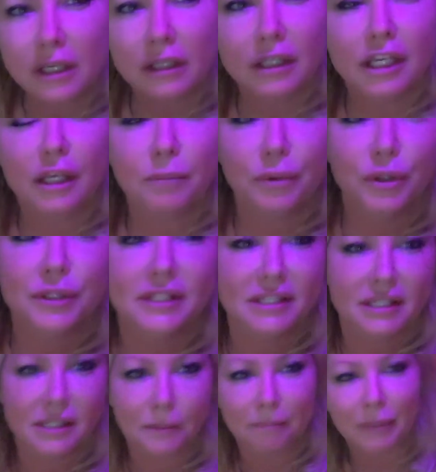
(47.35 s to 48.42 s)
Keep your
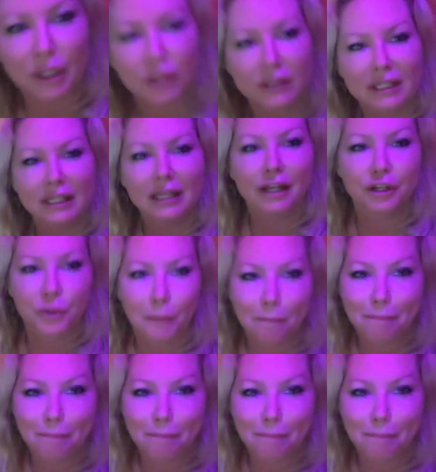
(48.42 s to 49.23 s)
stability and your